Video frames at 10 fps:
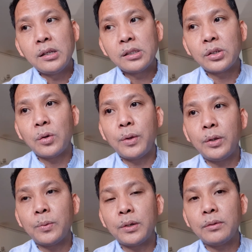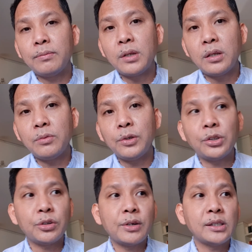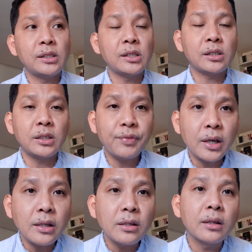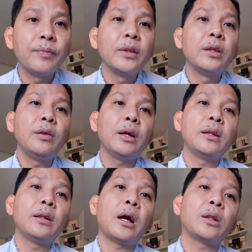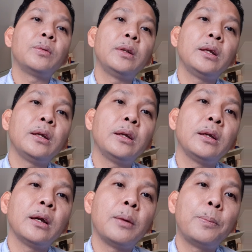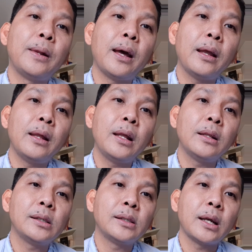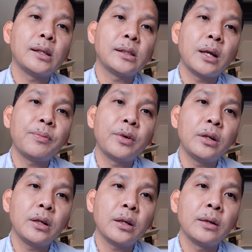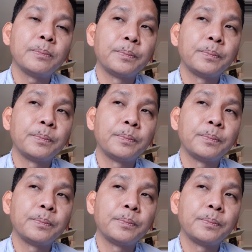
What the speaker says: So when you are done with your residence certificate, you can actually apply then the second step for the